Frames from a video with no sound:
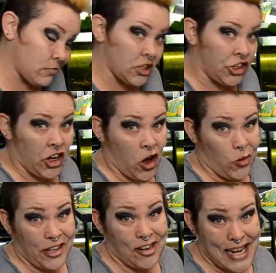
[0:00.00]
you know,
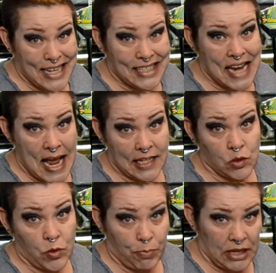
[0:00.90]
they're in tanks
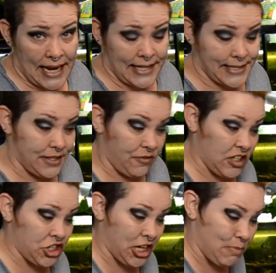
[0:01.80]
with plants and the
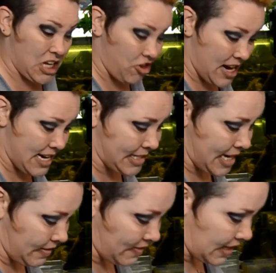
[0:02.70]
fish can be grazing
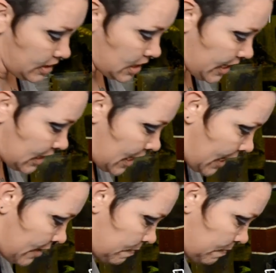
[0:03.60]
and things like that.